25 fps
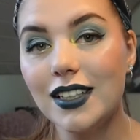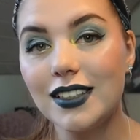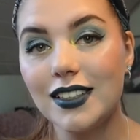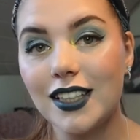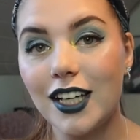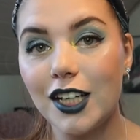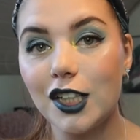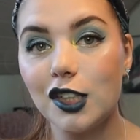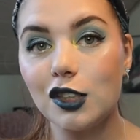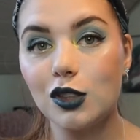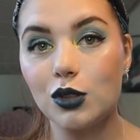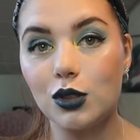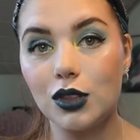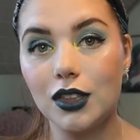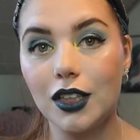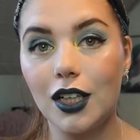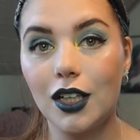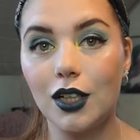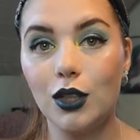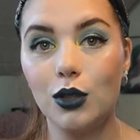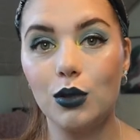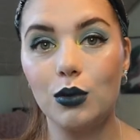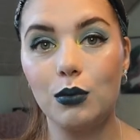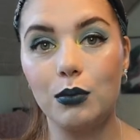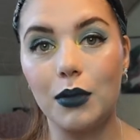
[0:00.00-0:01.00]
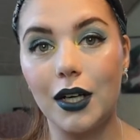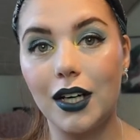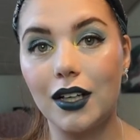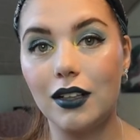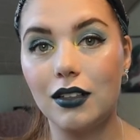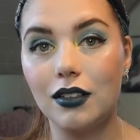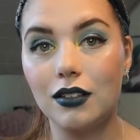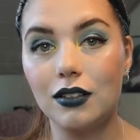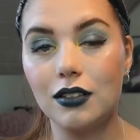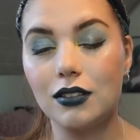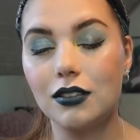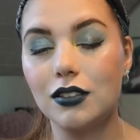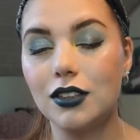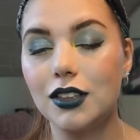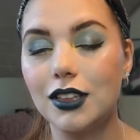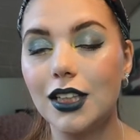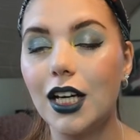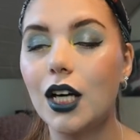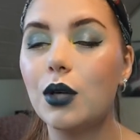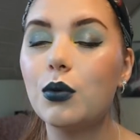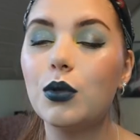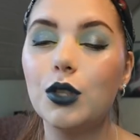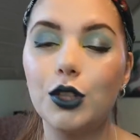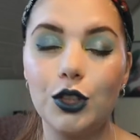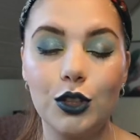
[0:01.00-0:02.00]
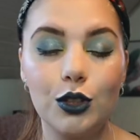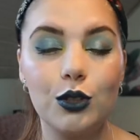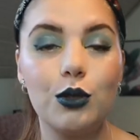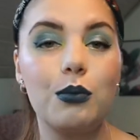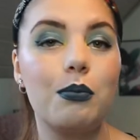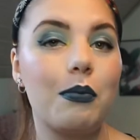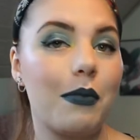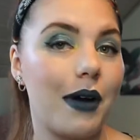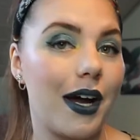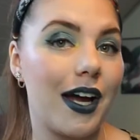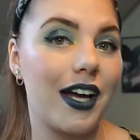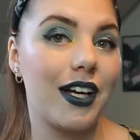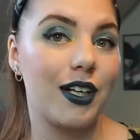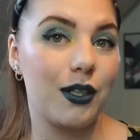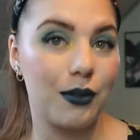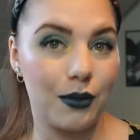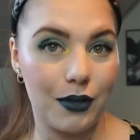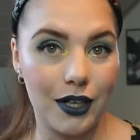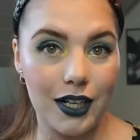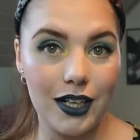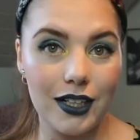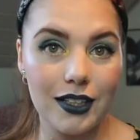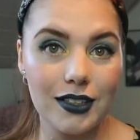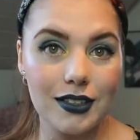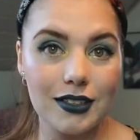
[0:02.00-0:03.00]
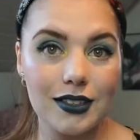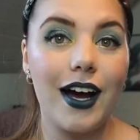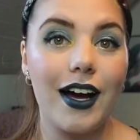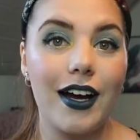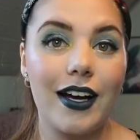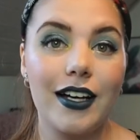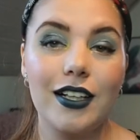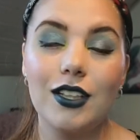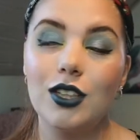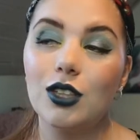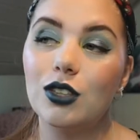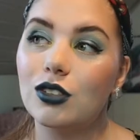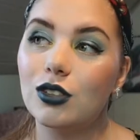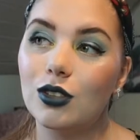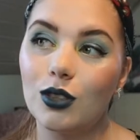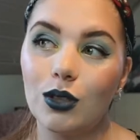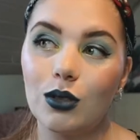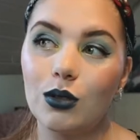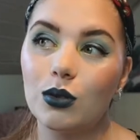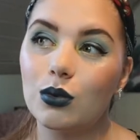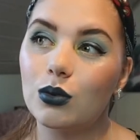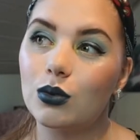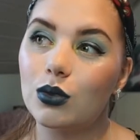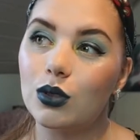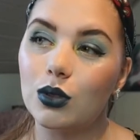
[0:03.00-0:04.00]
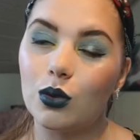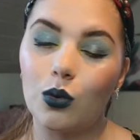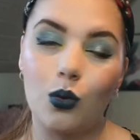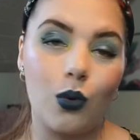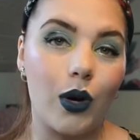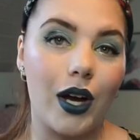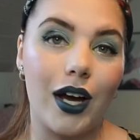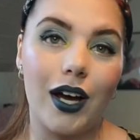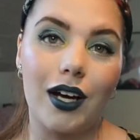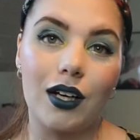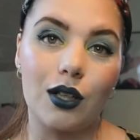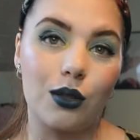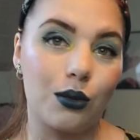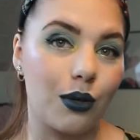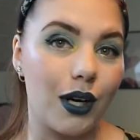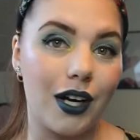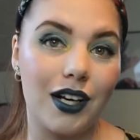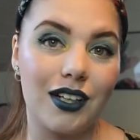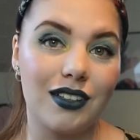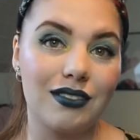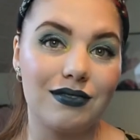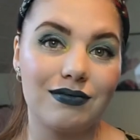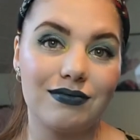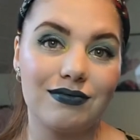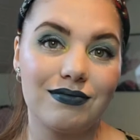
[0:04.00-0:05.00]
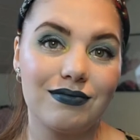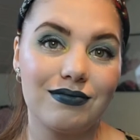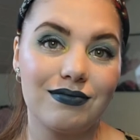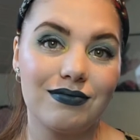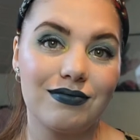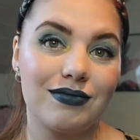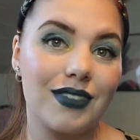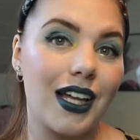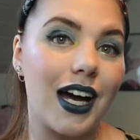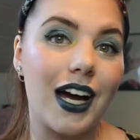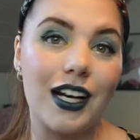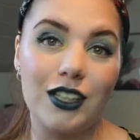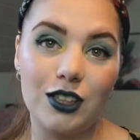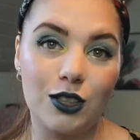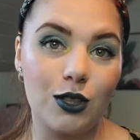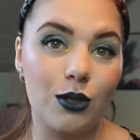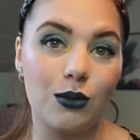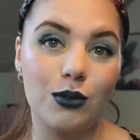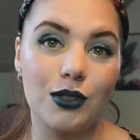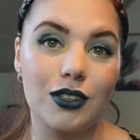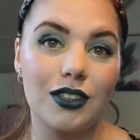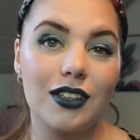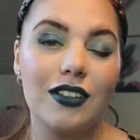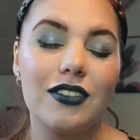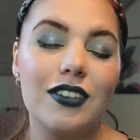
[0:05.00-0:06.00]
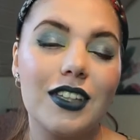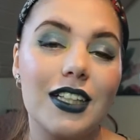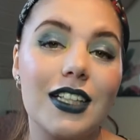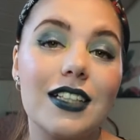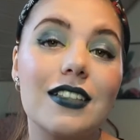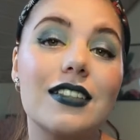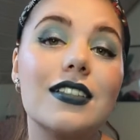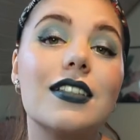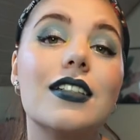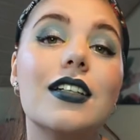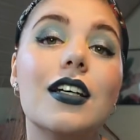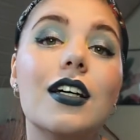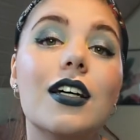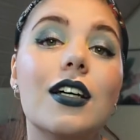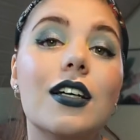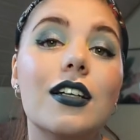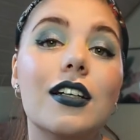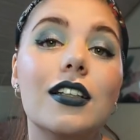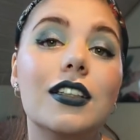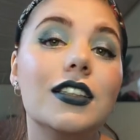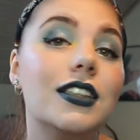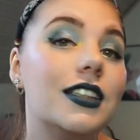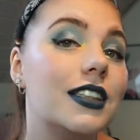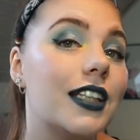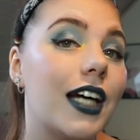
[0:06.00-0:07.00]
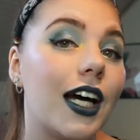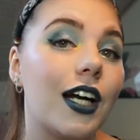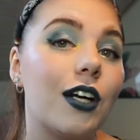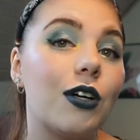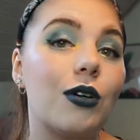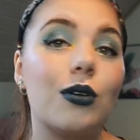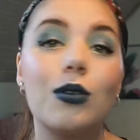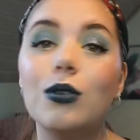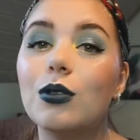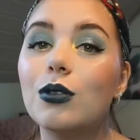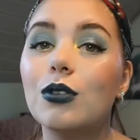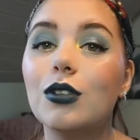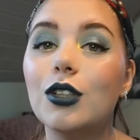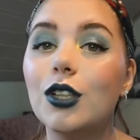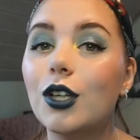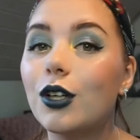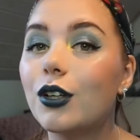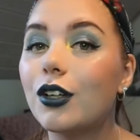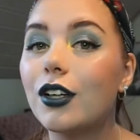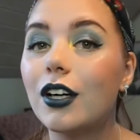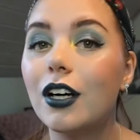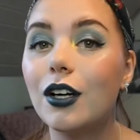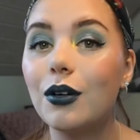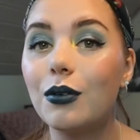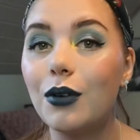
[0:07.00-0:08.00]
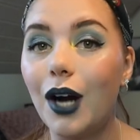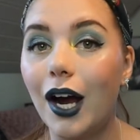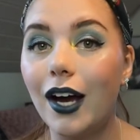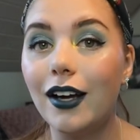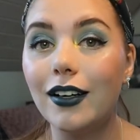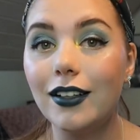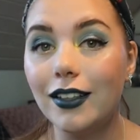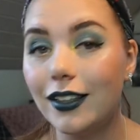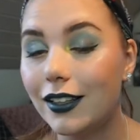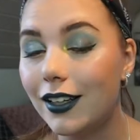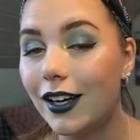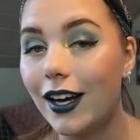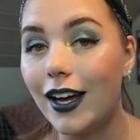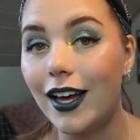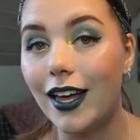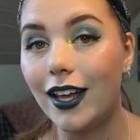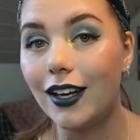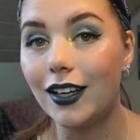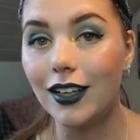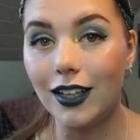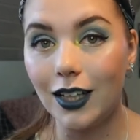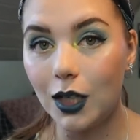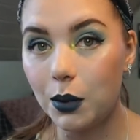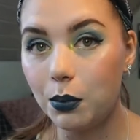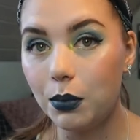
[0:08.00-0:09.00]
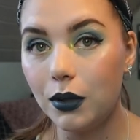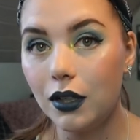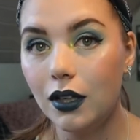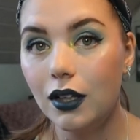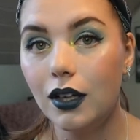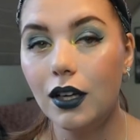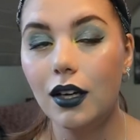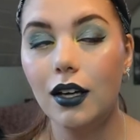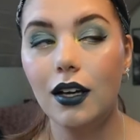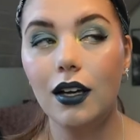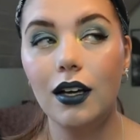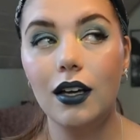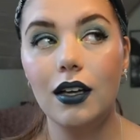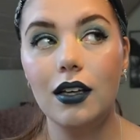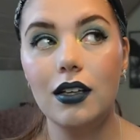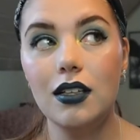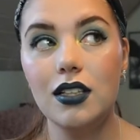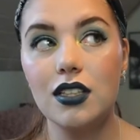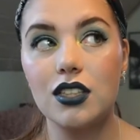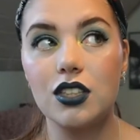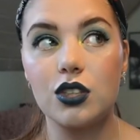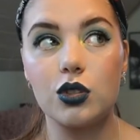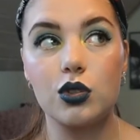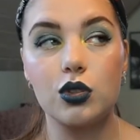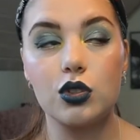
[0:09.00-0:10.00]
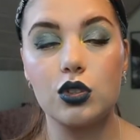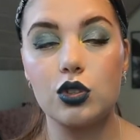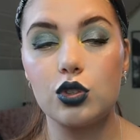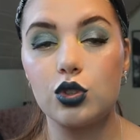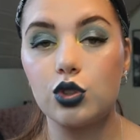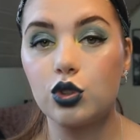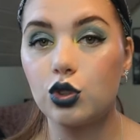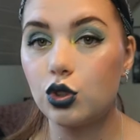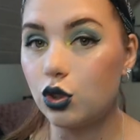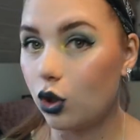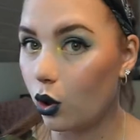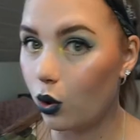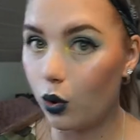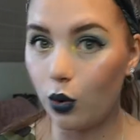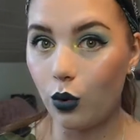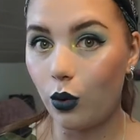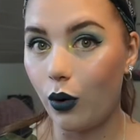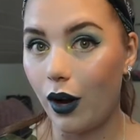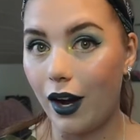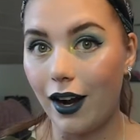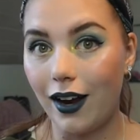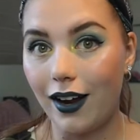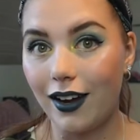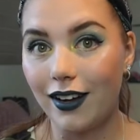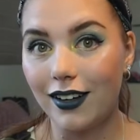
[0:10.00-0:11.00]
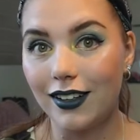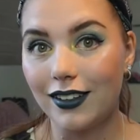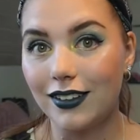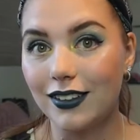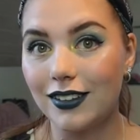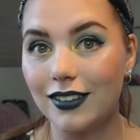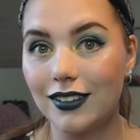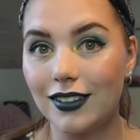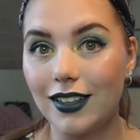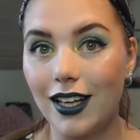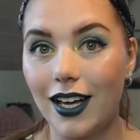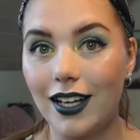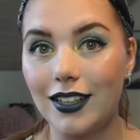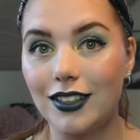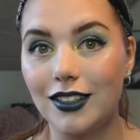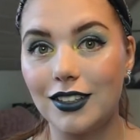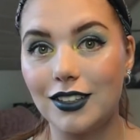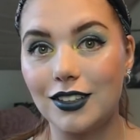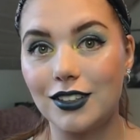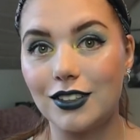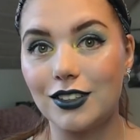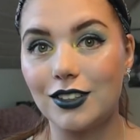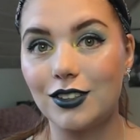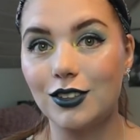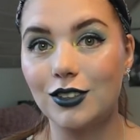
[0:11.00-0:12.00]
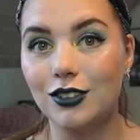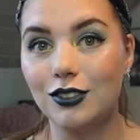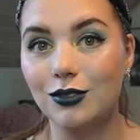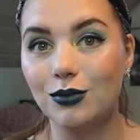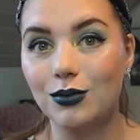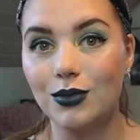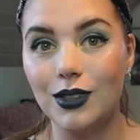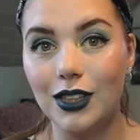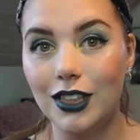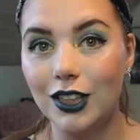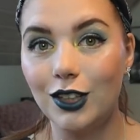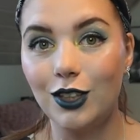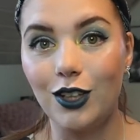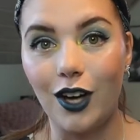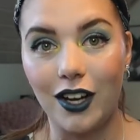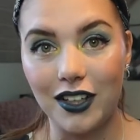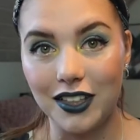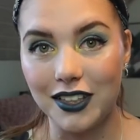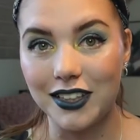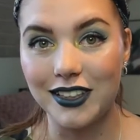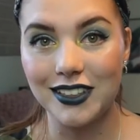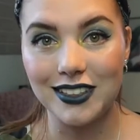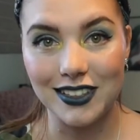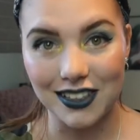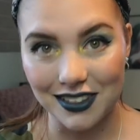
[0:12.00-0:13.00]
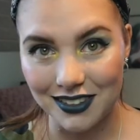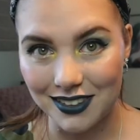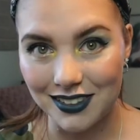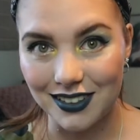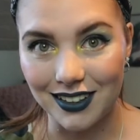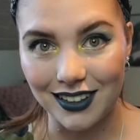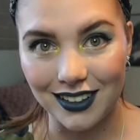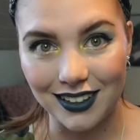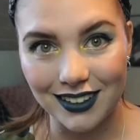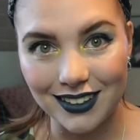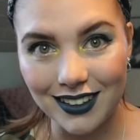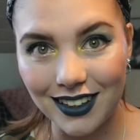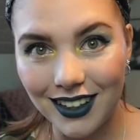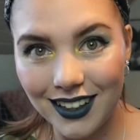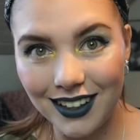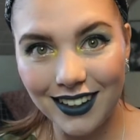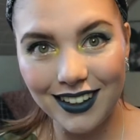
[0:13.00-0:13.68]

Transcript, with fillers: excited to share you my share with you my grays I don't wear gray I don't this shadow look right here and lip is so rare that it's really non-existent